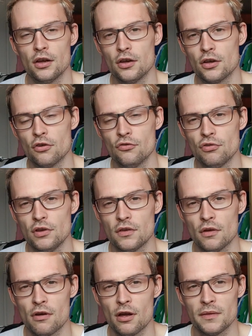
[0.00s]
countries
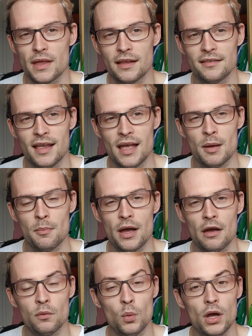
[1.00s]
around that
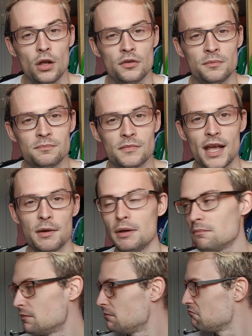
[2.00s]
part of the world. Anyway,
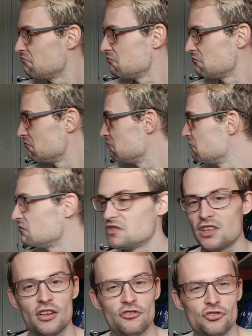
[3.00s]

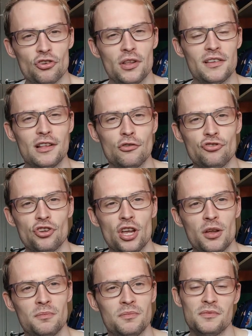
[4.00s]
so I'll just show you this little
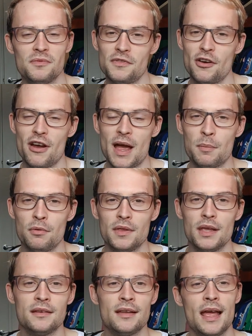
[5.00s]
shirt. Very happy with
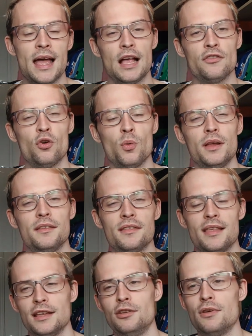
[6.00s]
it. As always,
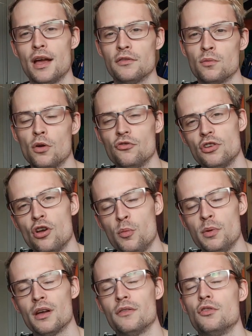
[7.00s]
thank you guys for watching. Hope
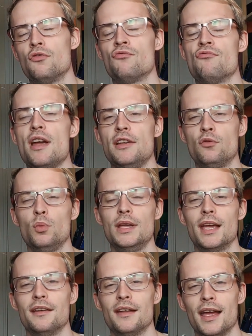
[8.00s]
you have a great
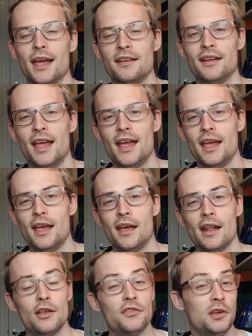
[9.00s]
weekend ahead,
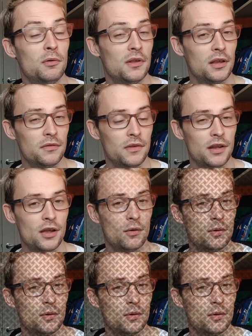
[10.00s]
and I'll see you in the next video.